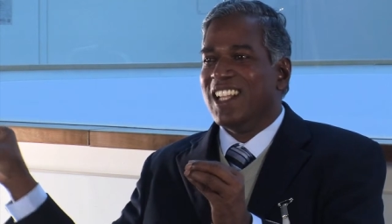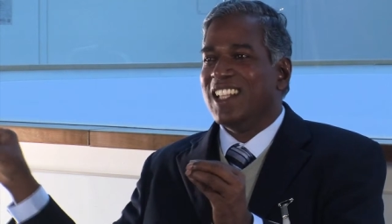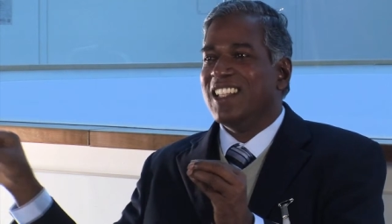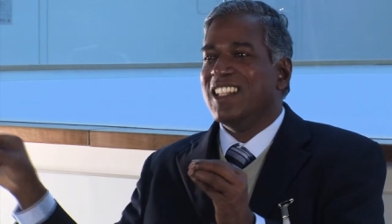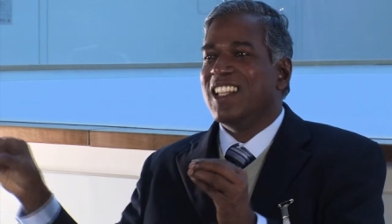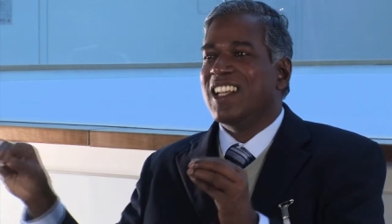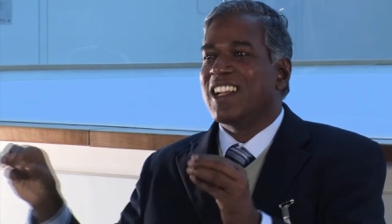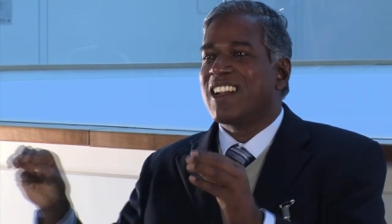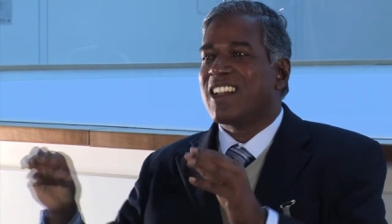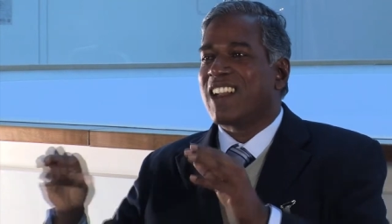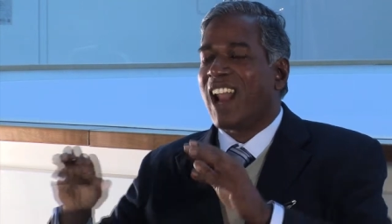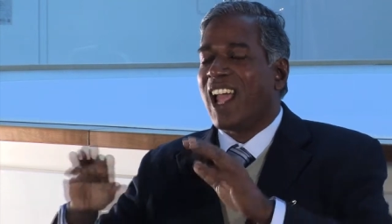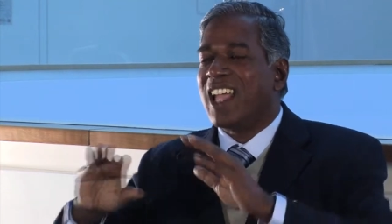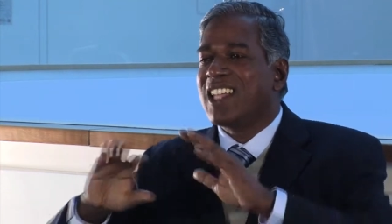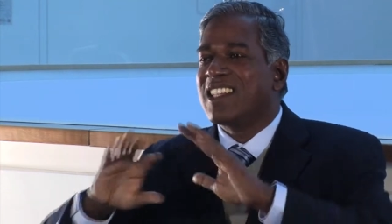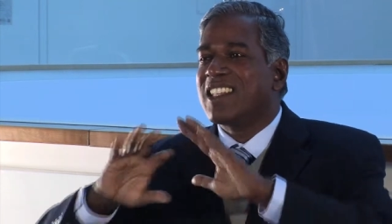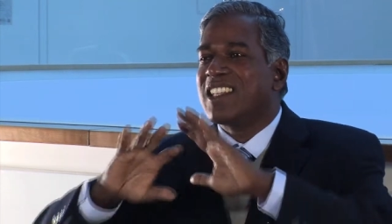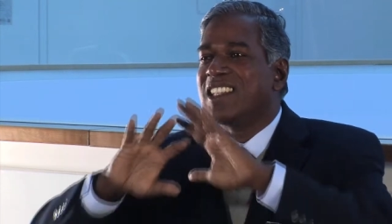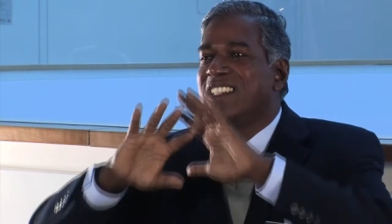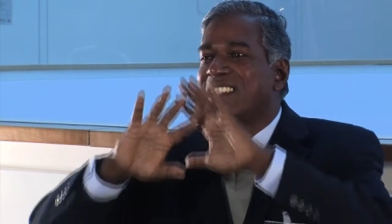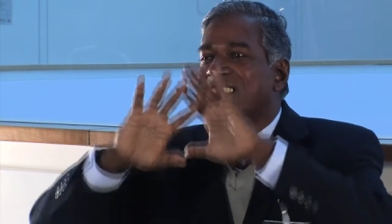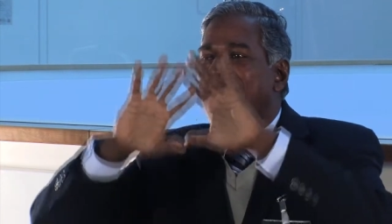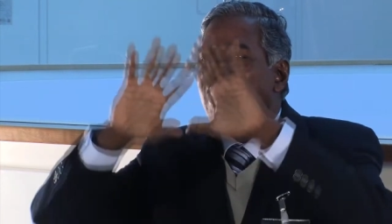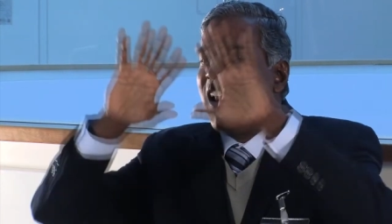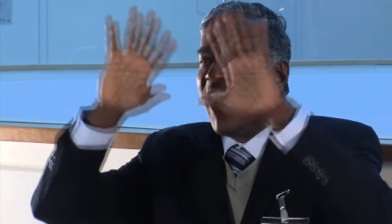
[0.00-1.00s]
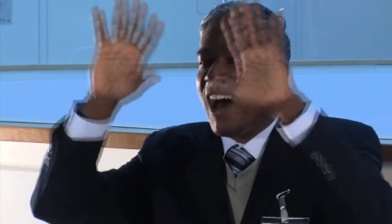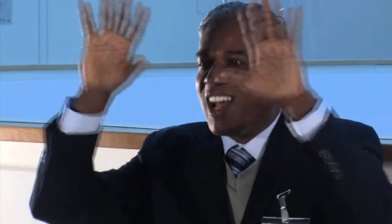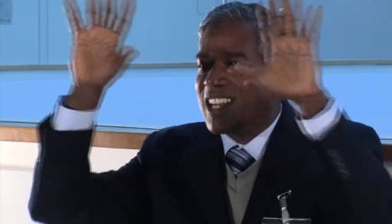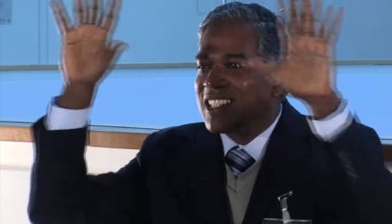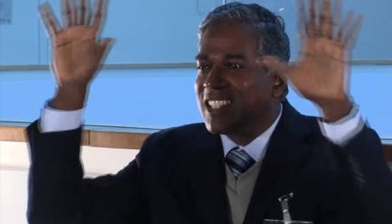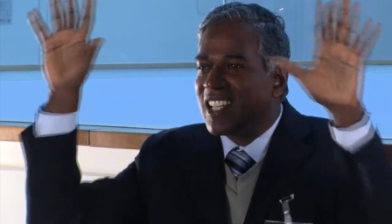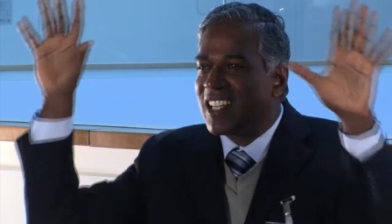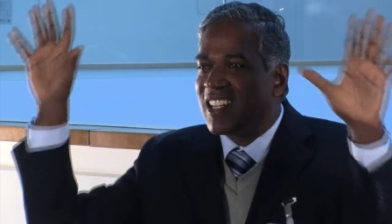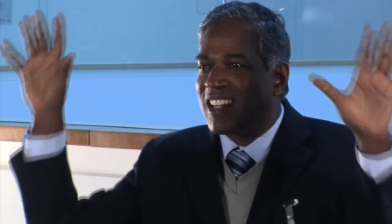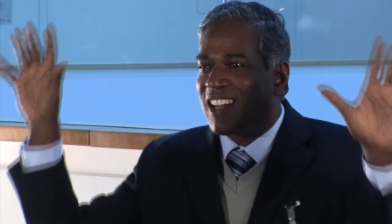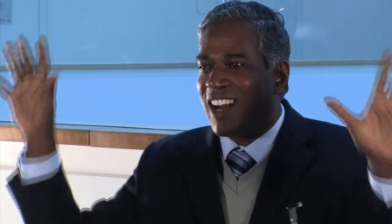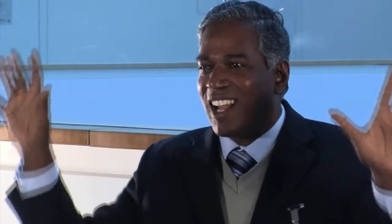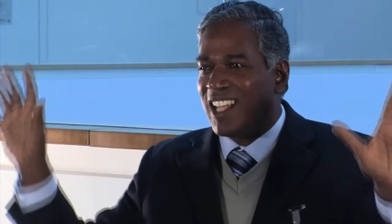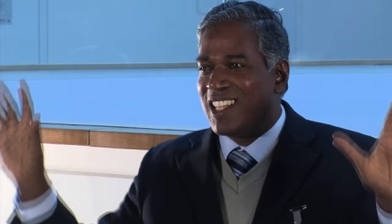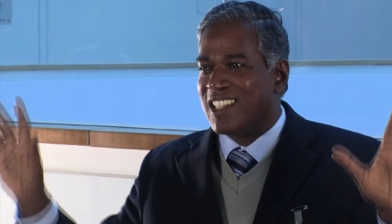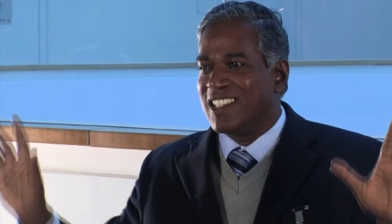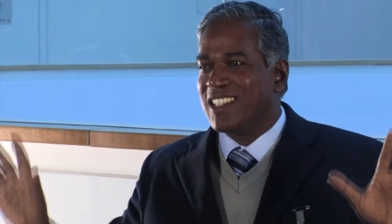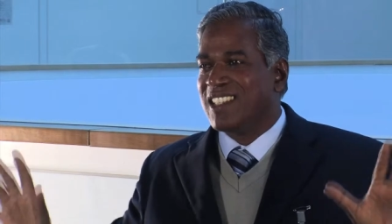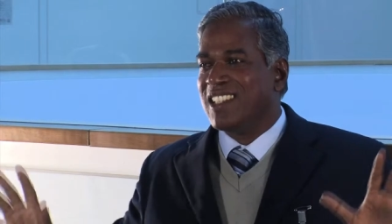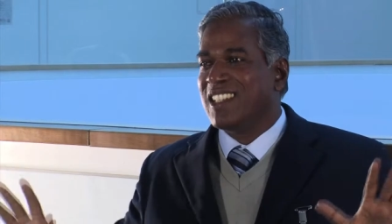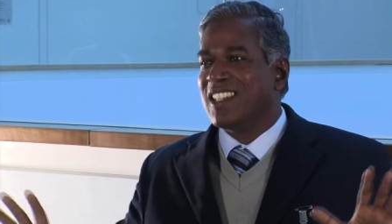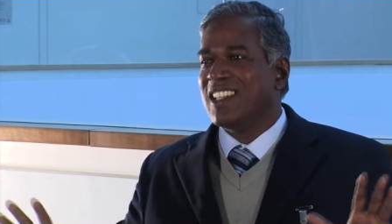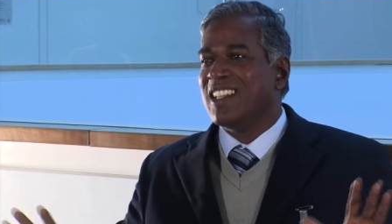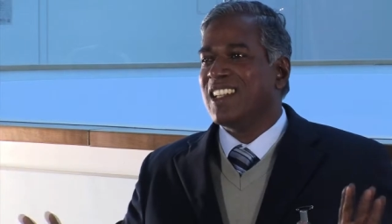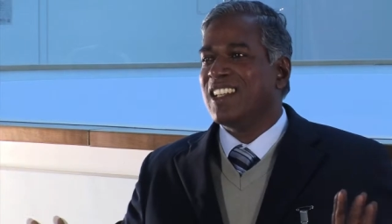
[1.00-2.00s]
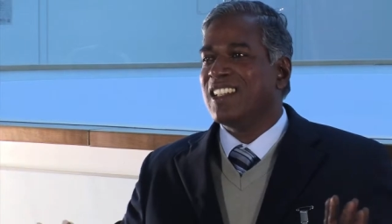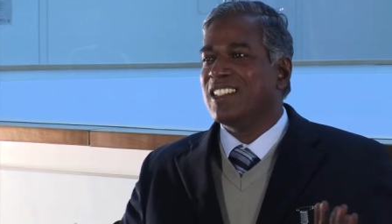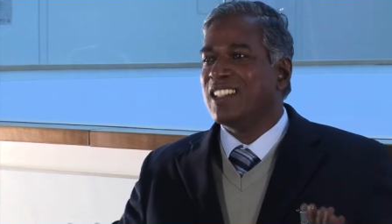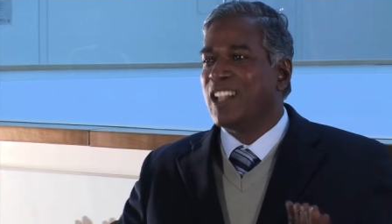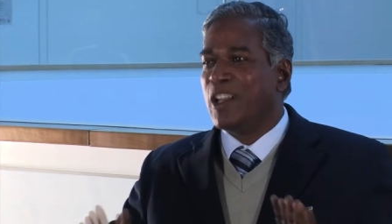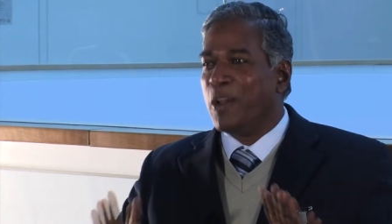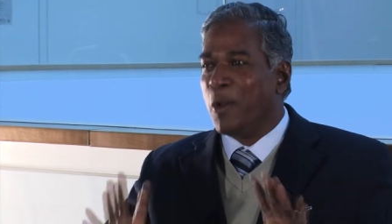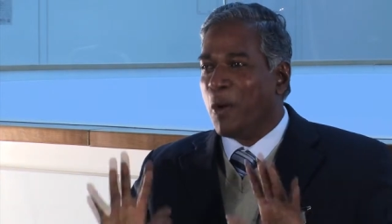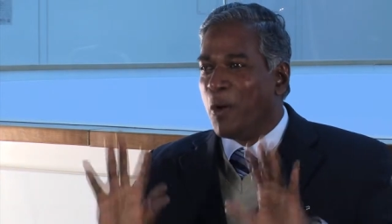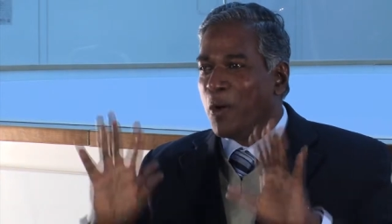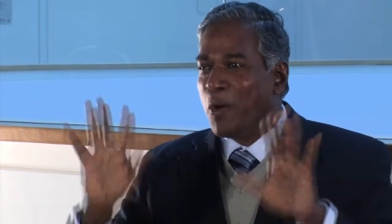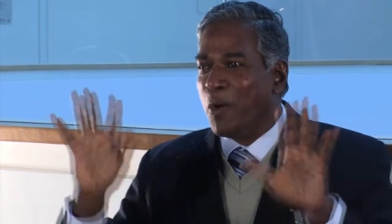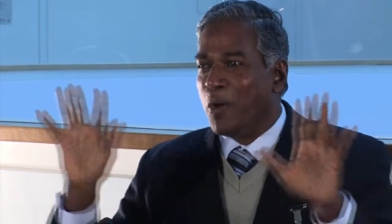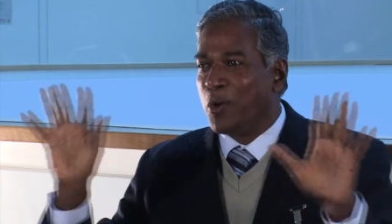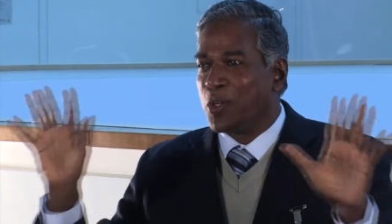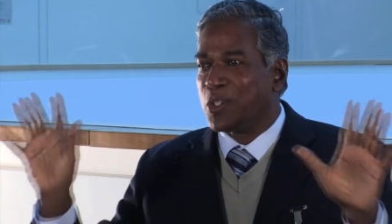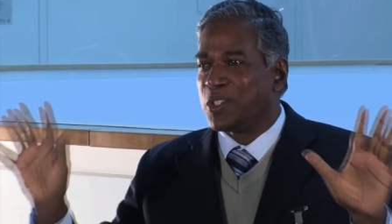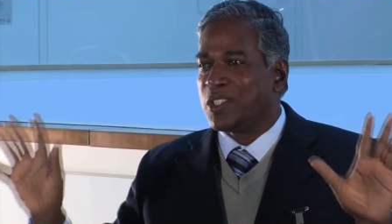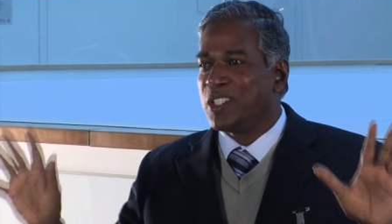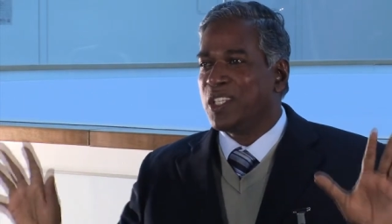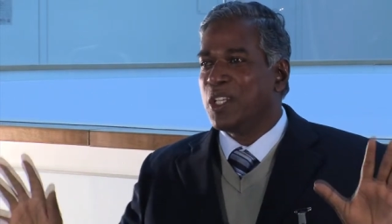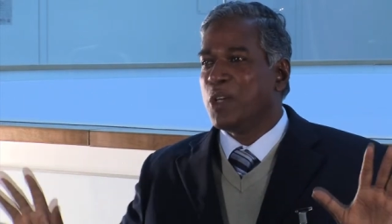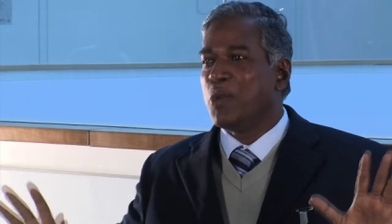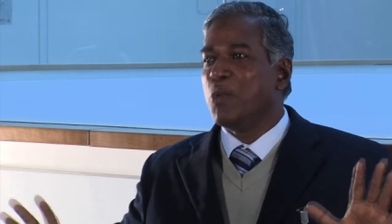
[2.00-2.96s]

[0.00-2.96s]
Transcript: The Christ is the larger Christ the Logos,